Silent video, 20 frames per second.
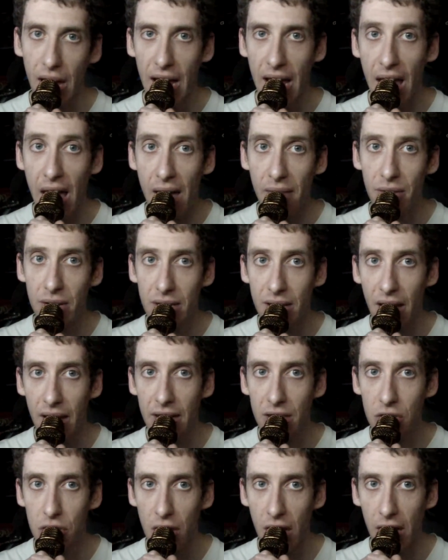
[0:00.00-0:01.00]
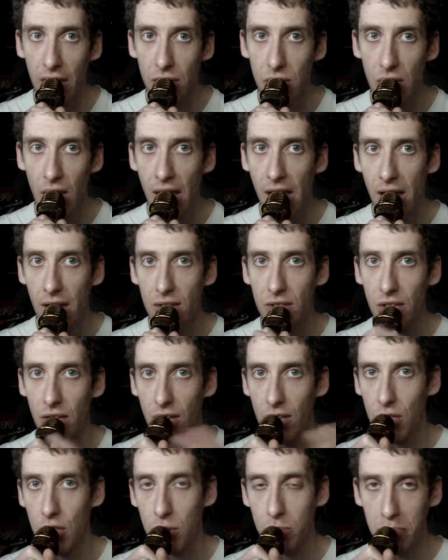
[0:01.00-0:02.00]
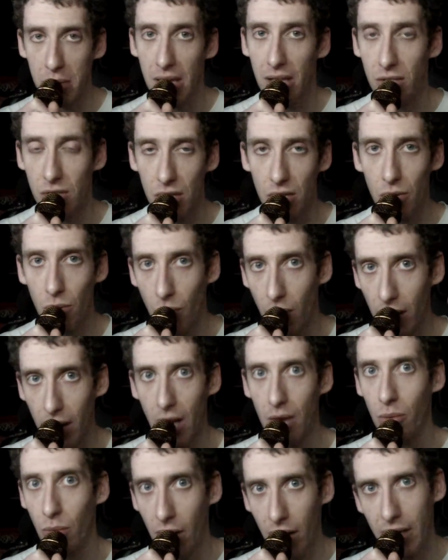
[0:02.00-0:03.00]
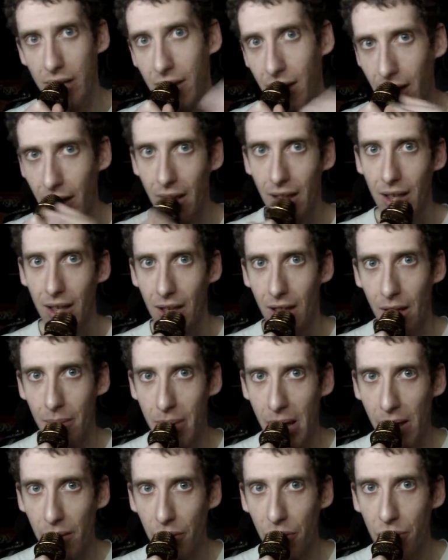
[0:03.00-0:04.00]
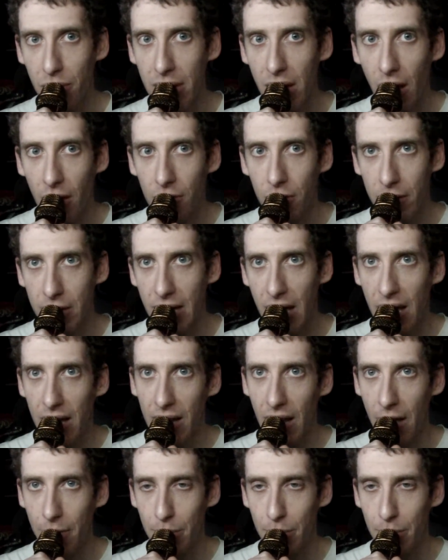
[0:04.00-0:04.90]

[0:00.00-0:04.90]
I haven't got a chance to speak to you one-on-one about 300 yet.